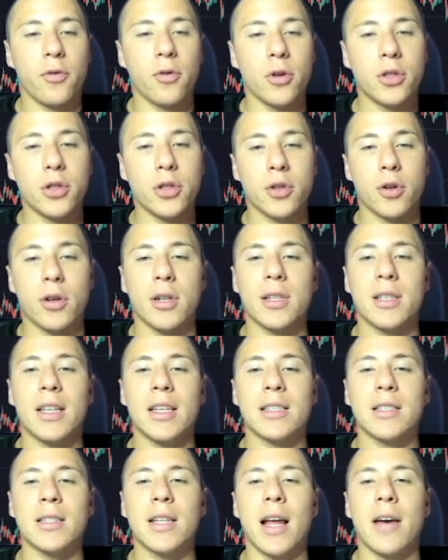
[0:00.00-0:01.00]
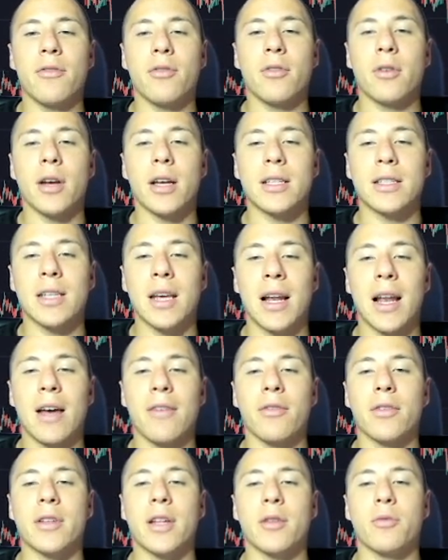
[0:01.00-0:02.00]
for short, this level is a
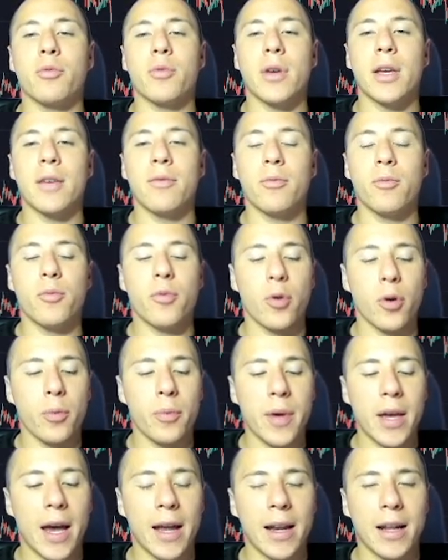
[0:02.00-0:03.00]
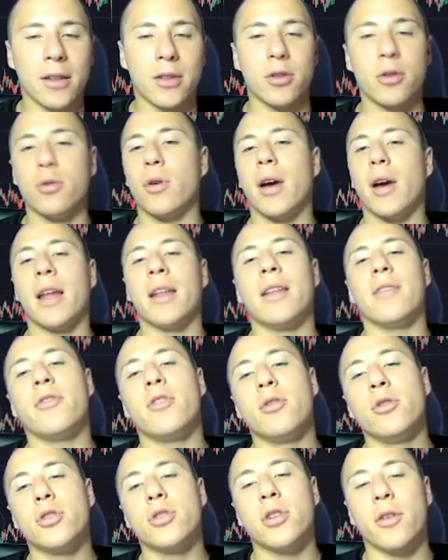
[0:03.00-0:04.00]
level that we will be heading to in the
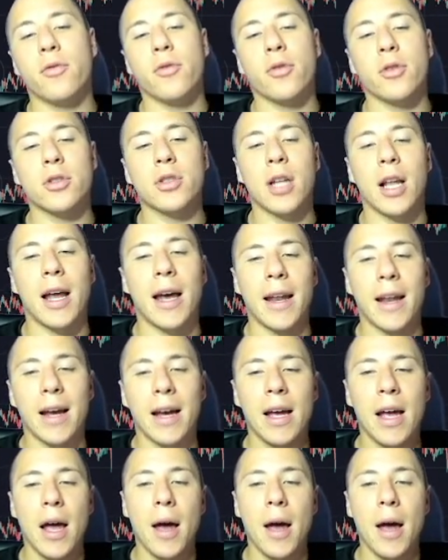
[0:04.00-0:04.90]
future for Solana,